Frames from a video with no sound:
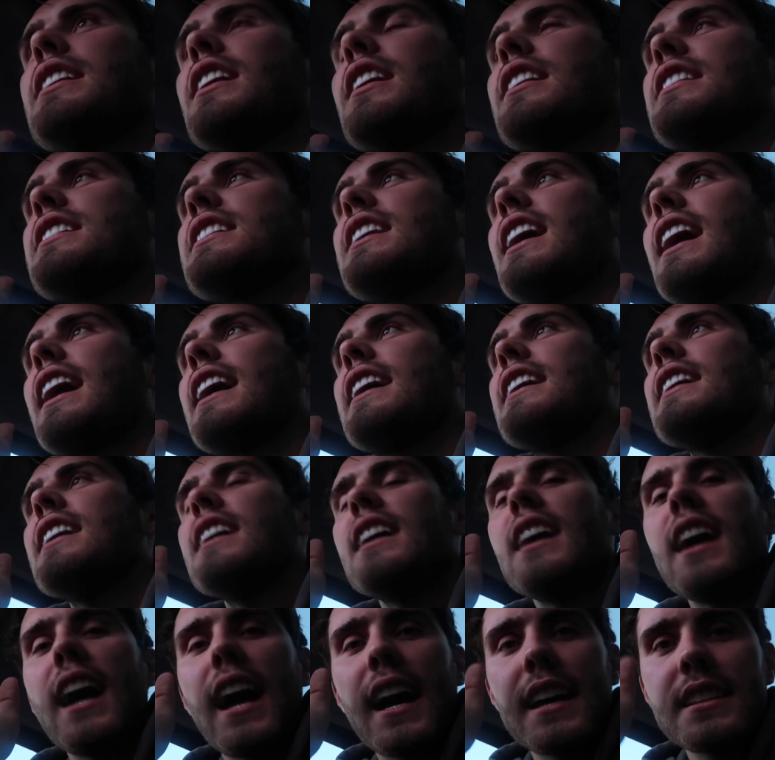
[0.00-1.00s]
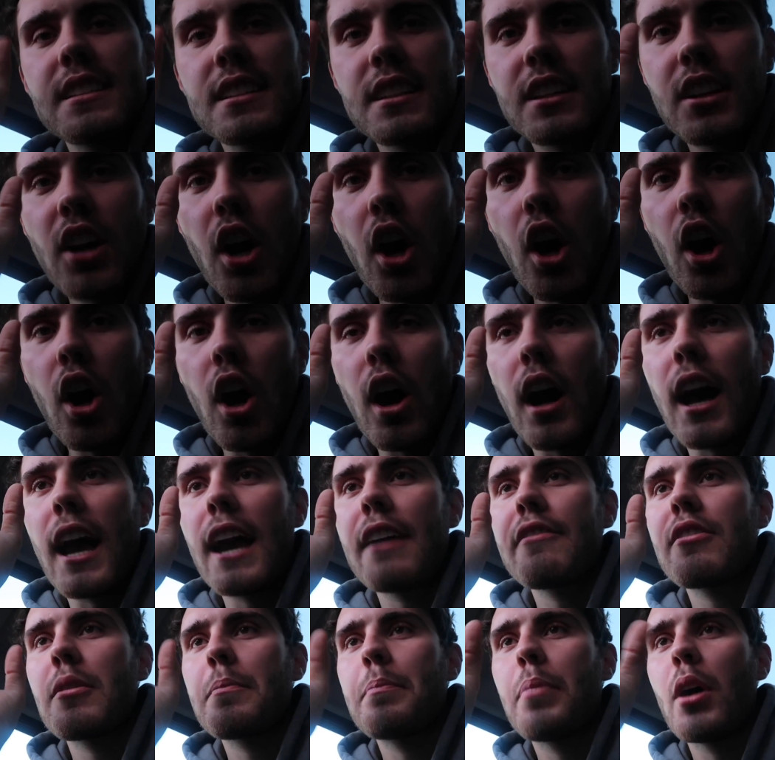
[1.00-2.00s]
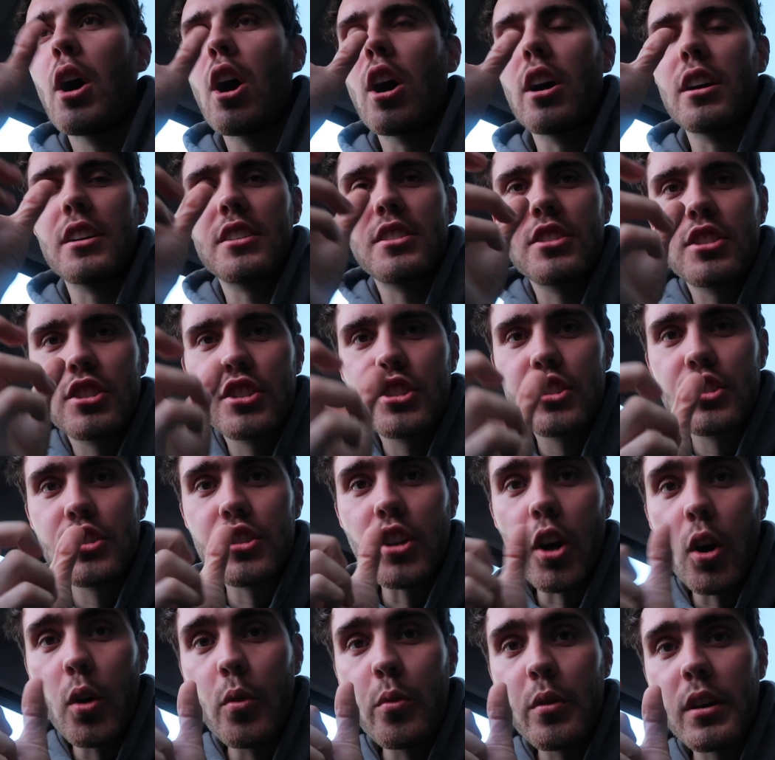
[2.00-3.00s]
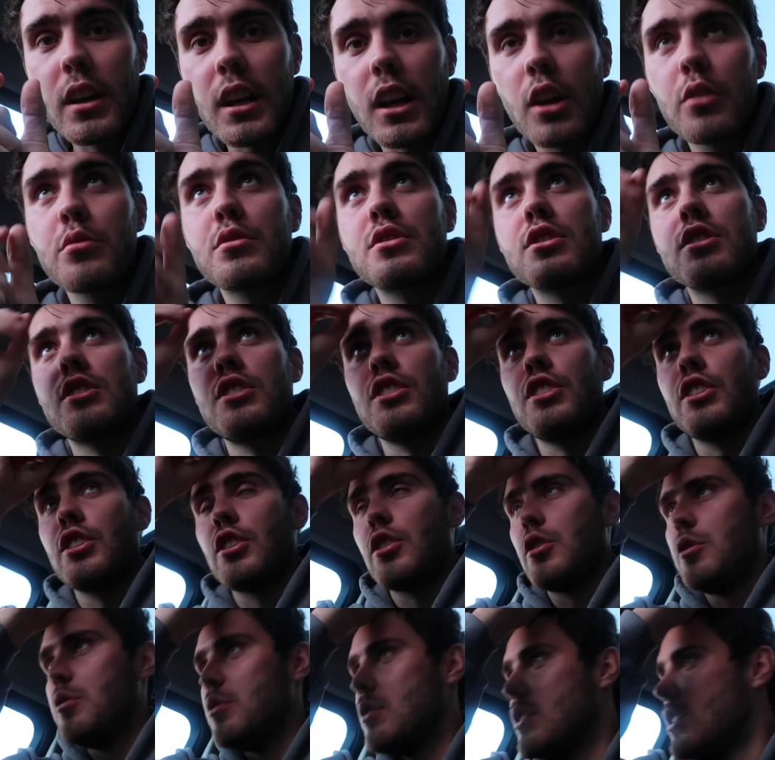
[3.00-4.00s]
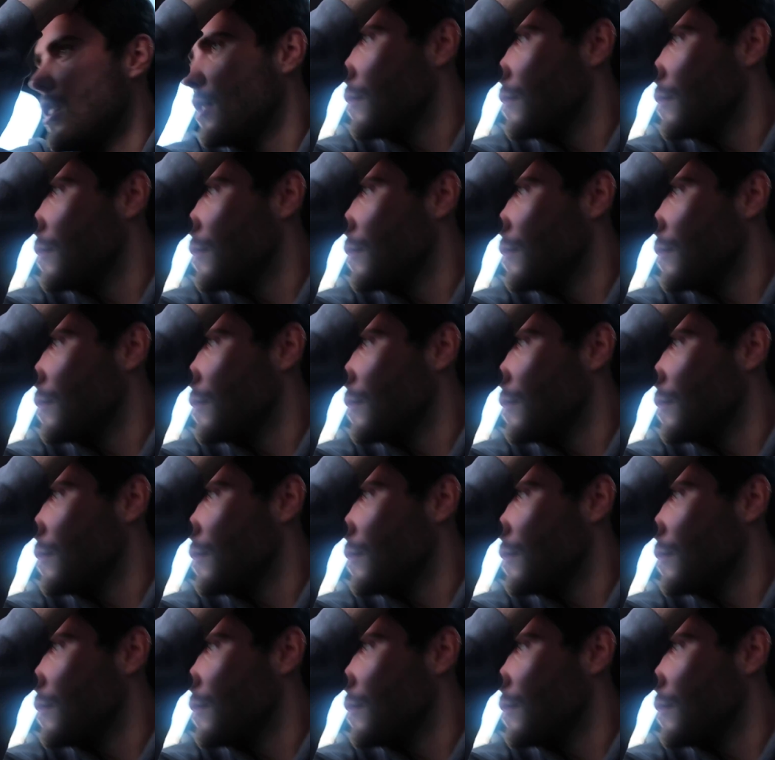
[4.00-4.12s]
the other day, has a car ever parked so close to you,